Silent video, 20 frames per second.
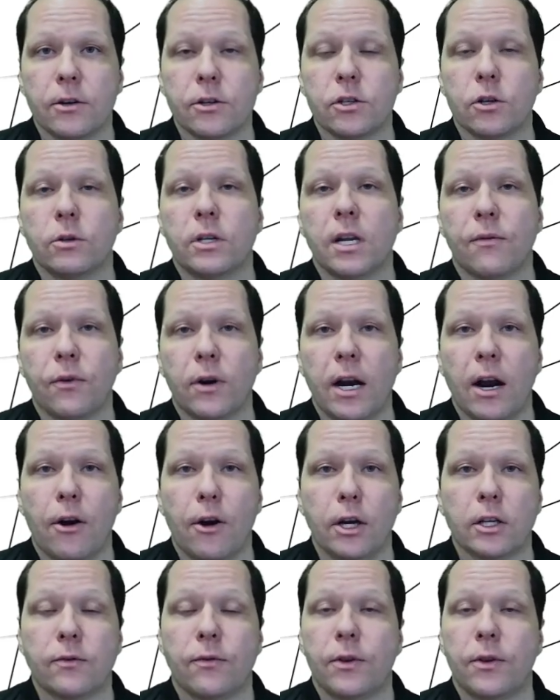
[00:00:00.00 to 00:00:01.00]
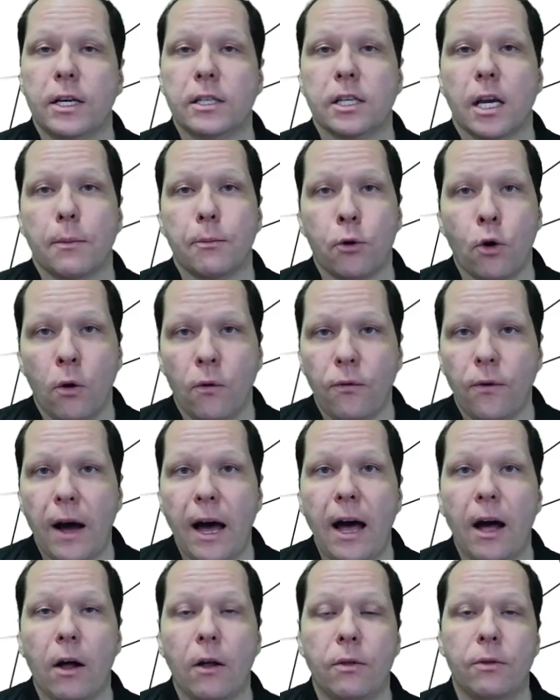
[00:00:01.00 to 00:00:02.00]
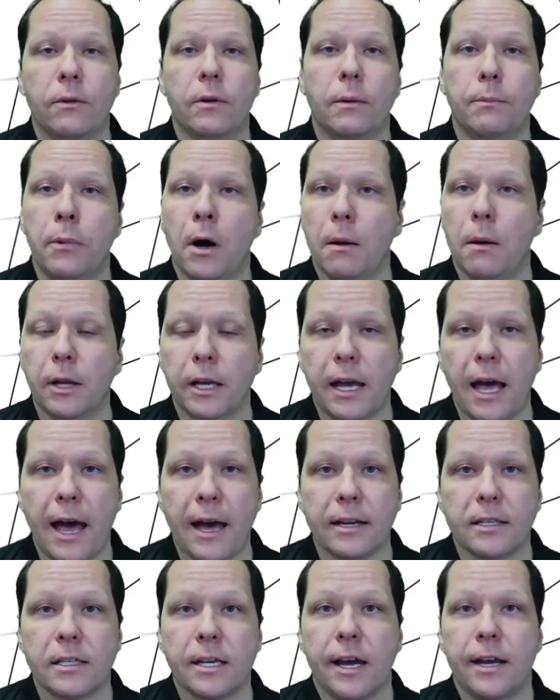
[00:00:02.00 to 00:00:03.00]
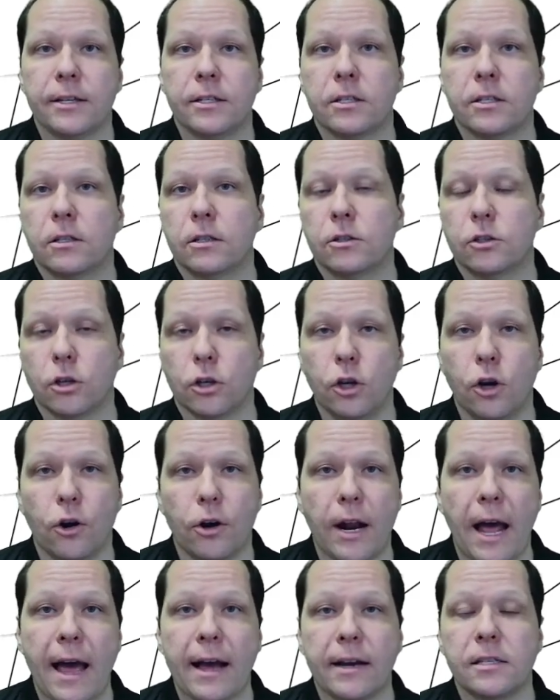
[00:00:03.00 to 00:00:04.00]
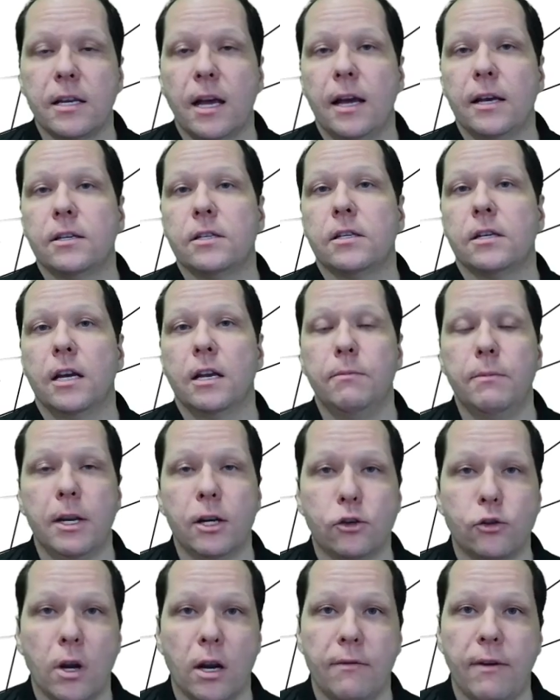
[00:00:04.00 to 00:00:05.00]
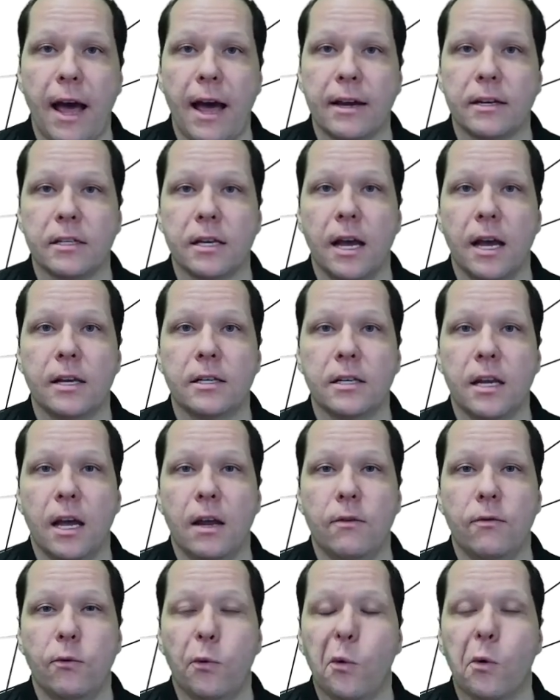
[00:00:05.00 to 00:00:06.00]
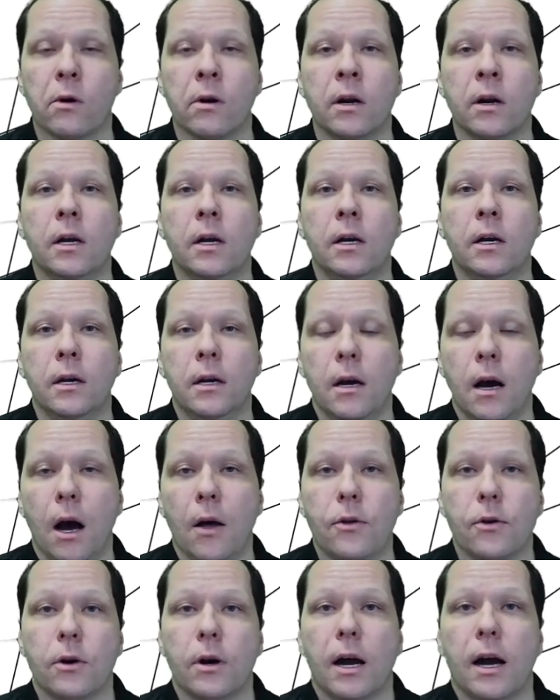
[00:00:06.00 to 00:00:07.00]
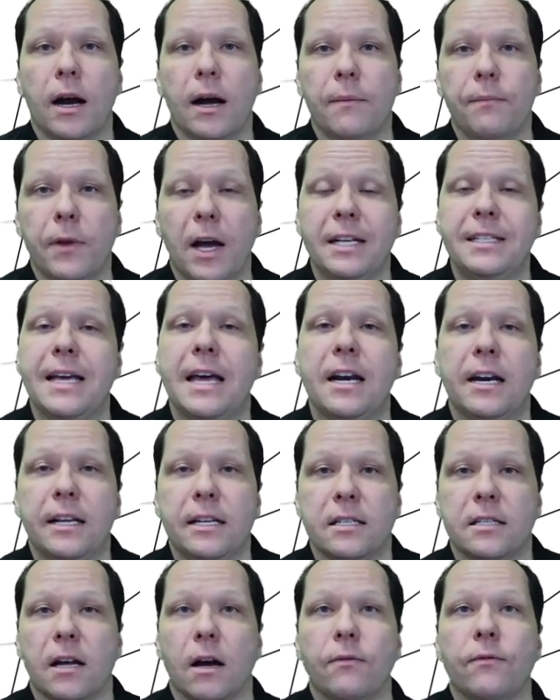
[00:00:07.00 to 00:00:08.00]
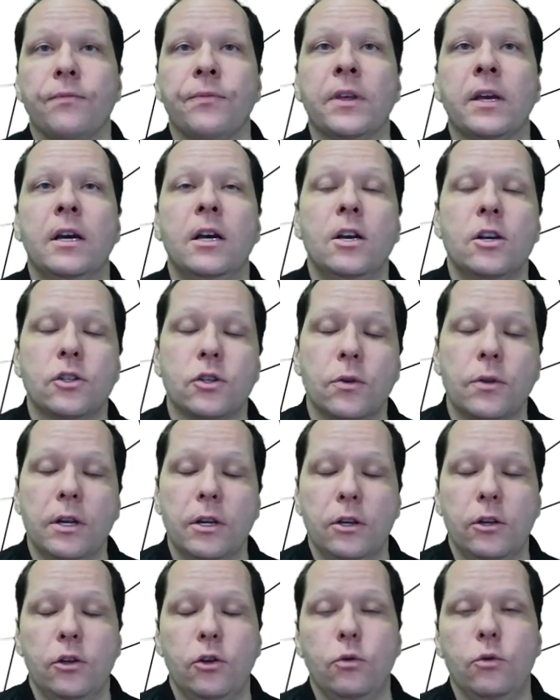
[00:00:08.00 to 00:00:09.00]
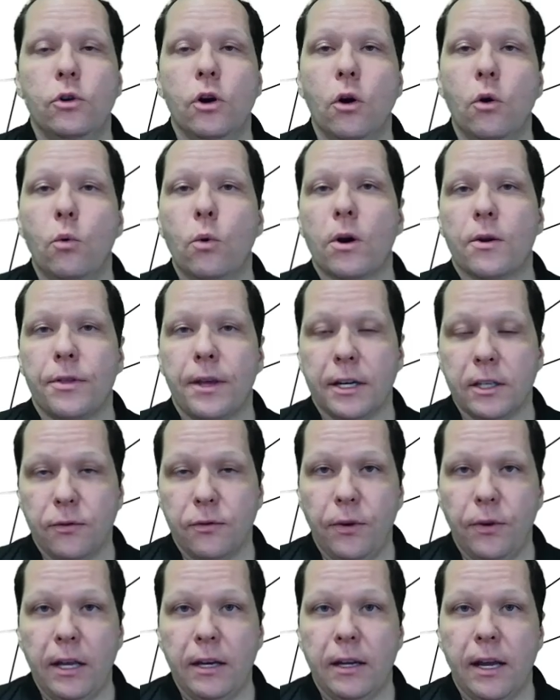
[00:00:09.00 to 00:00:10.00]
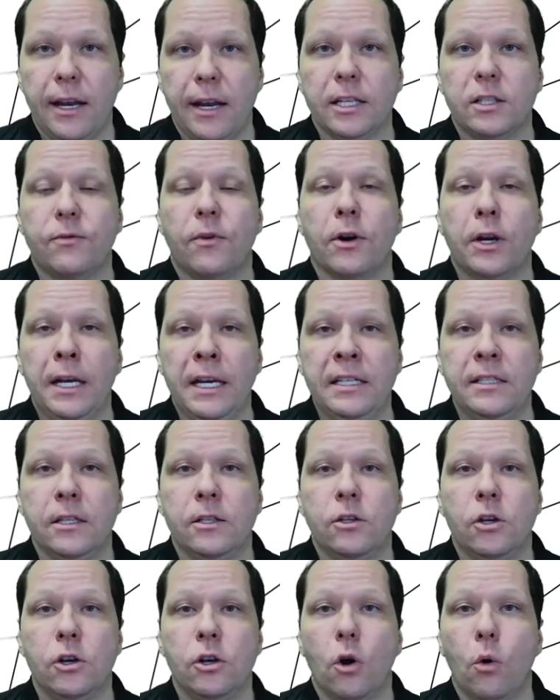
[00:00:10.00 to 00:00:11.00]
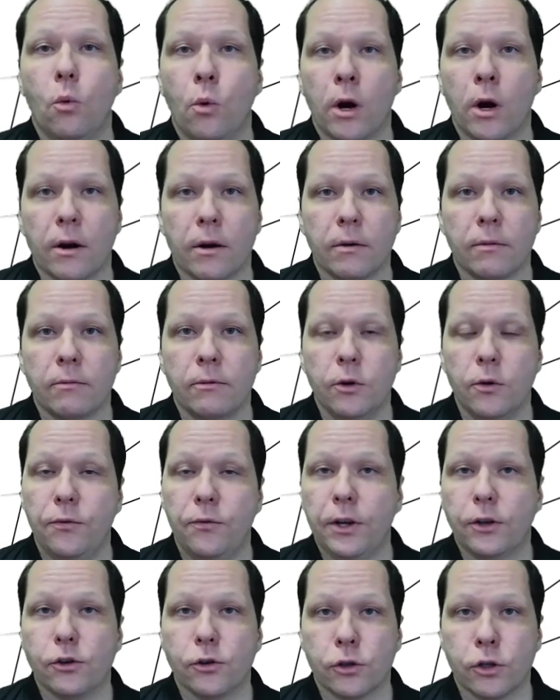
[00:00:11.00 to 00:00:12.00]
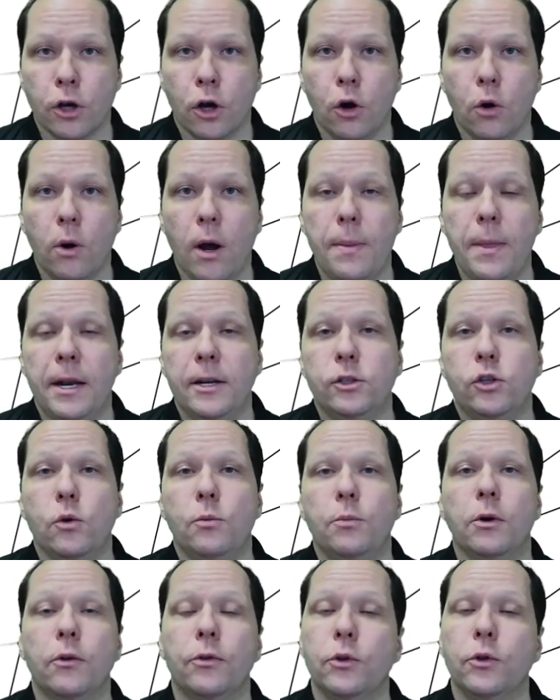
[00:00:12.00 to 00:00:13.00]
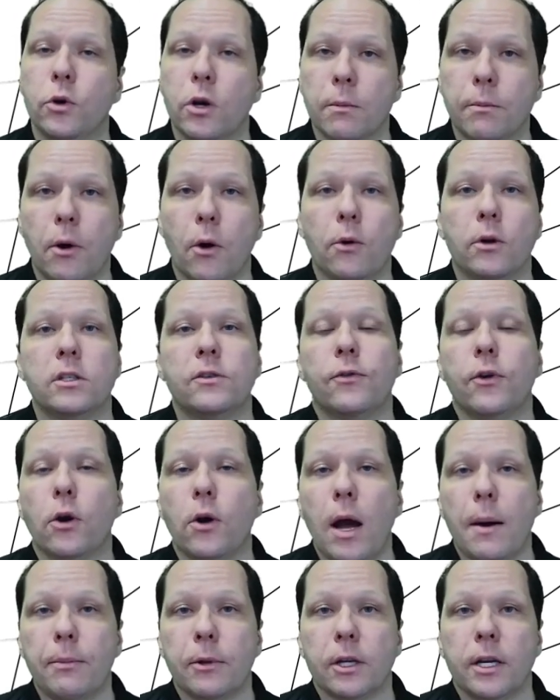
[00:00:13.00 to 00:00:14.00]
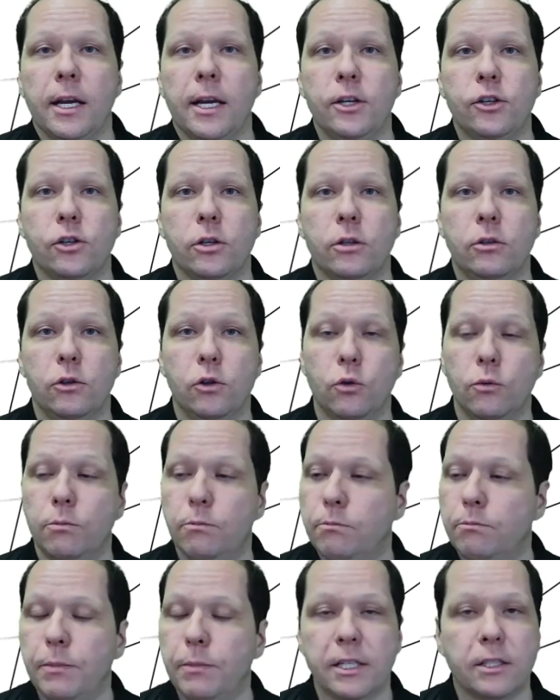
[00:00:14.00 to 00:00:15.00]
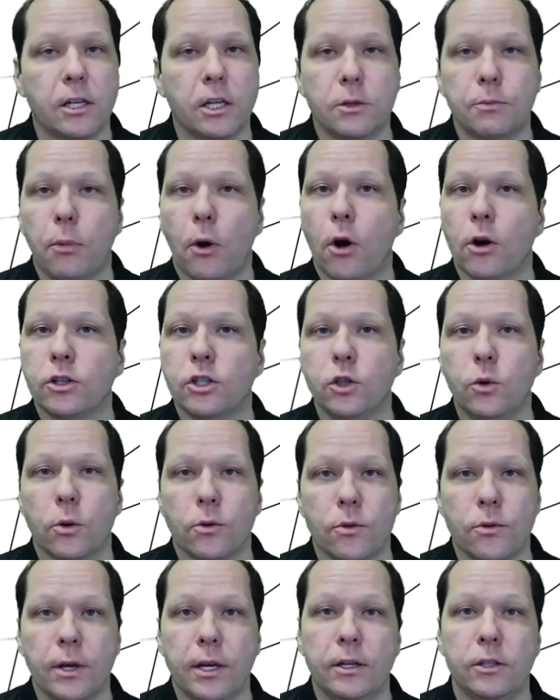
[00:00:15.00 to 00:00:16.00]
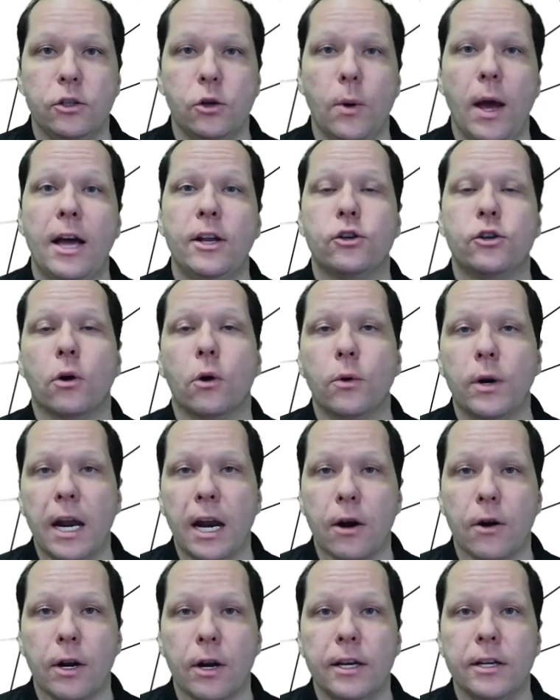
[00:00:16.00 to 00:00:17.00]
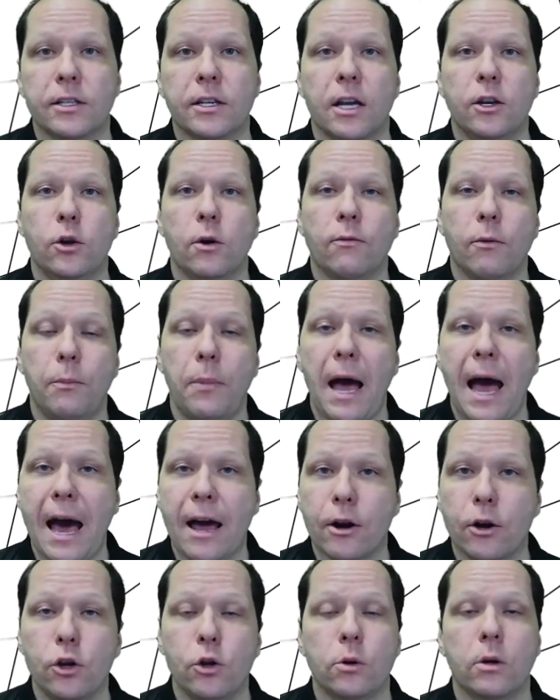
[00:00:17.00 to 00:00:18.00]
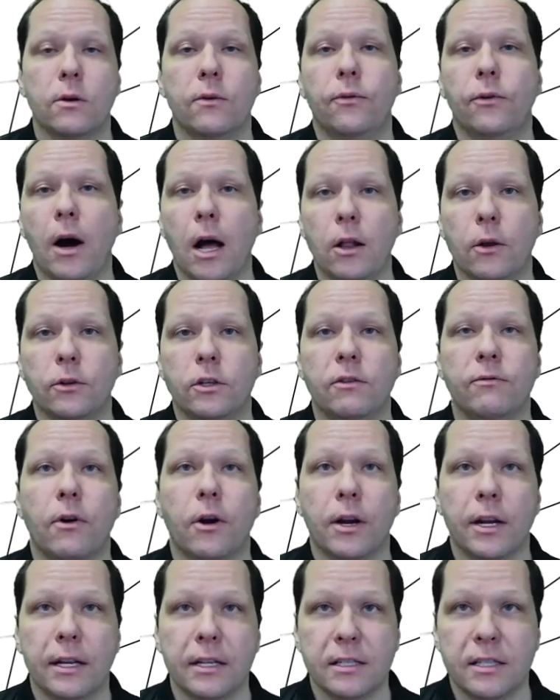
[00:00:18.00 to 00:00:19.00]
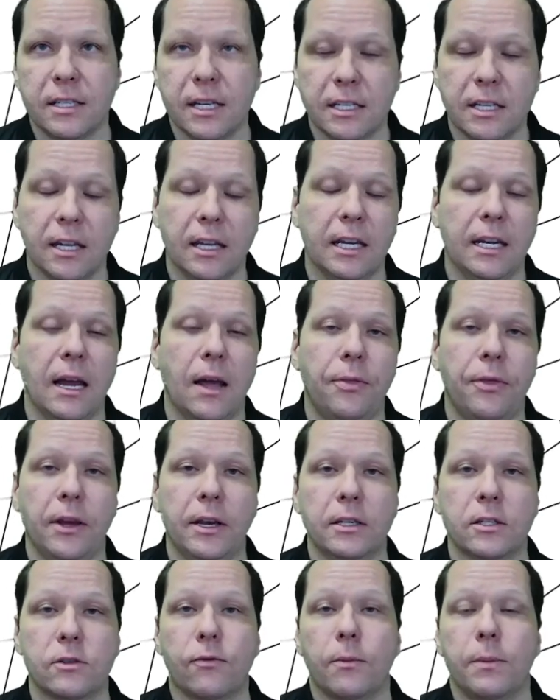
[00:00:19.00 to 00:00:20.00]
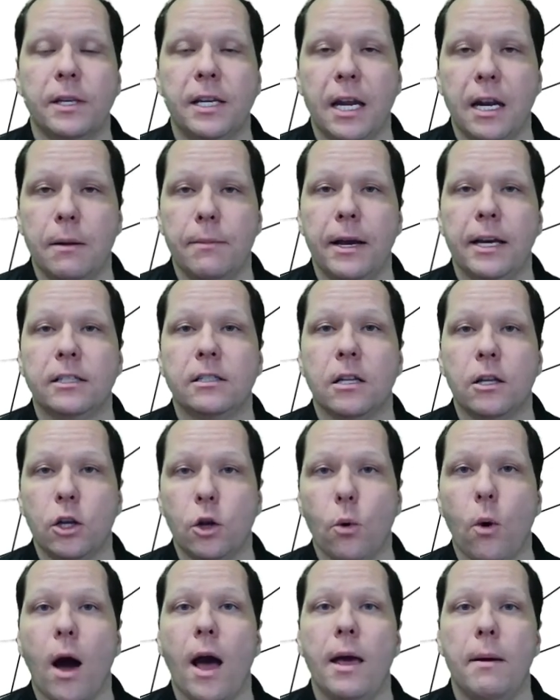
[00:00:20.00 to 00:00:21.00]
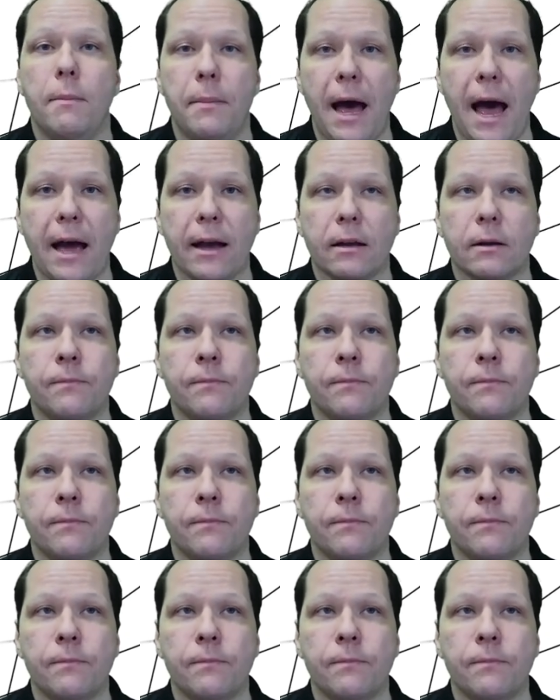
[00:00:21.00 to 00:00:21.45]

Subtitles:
So different areas for things like profile, public access, secured access, administrative access, and for other identity stuff, so that you know where things fit and it's very easy to know where new features go. And then as you build new components for your application, new business parts, new other things, you add your own areas and you have a pattern you can follow to very consistently get things from the database to the UI and back.